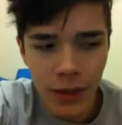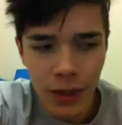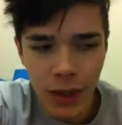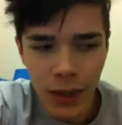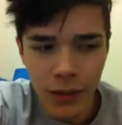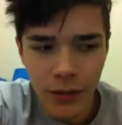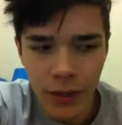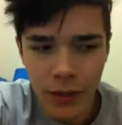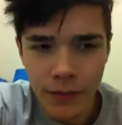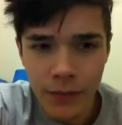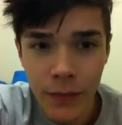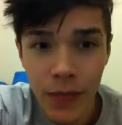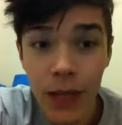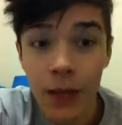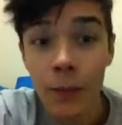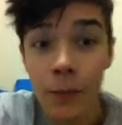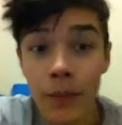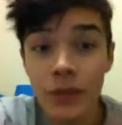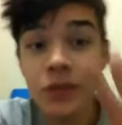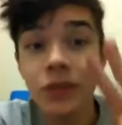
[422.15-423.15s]
Anyway,
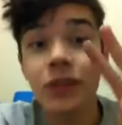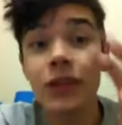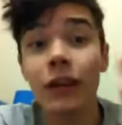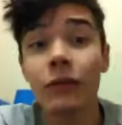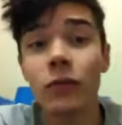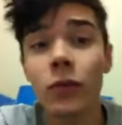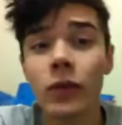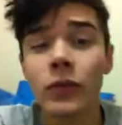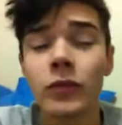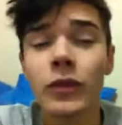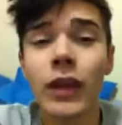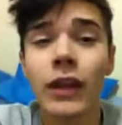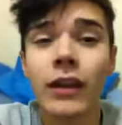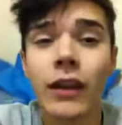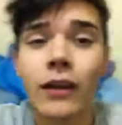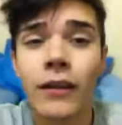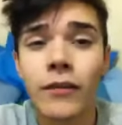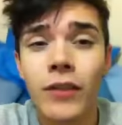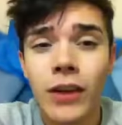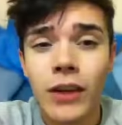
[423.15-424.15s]
peace chicken, have a wonderful day,
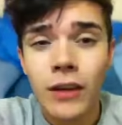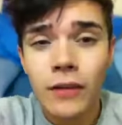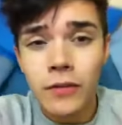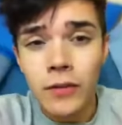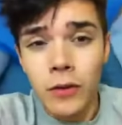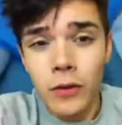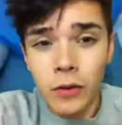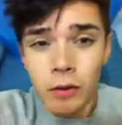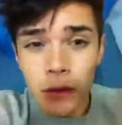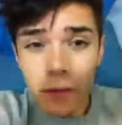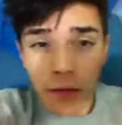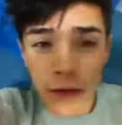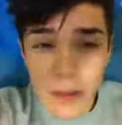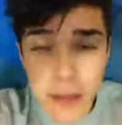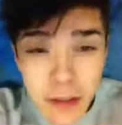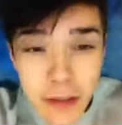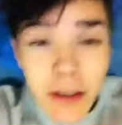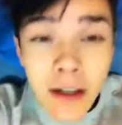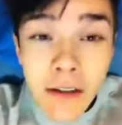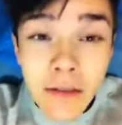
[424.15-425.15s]
night, evening, afternoon, all the
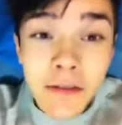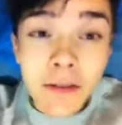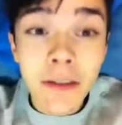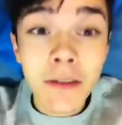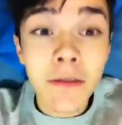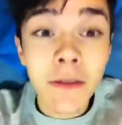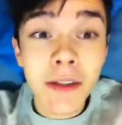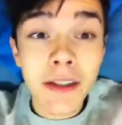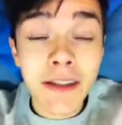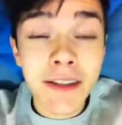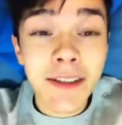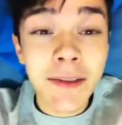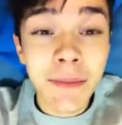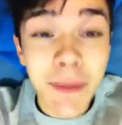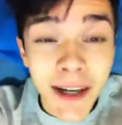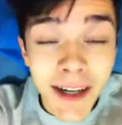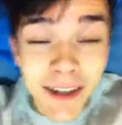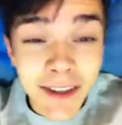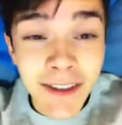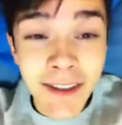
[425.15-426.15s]
fancy stuff. Don't forget to
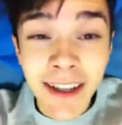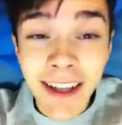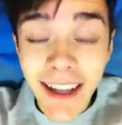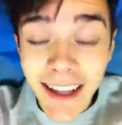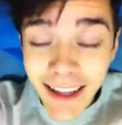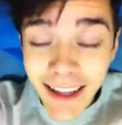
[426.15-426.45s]
smile.